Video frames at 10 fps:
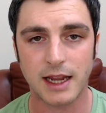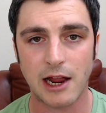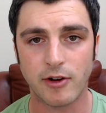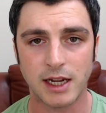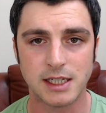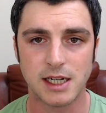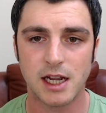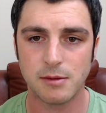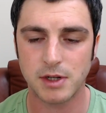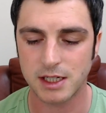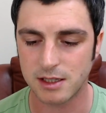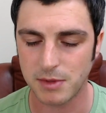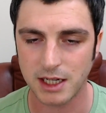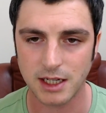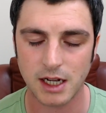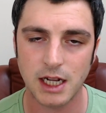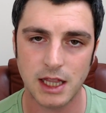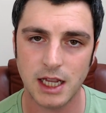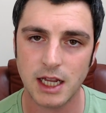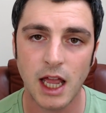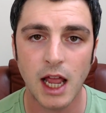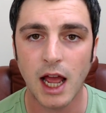Gary, his name, is the main guy, I think.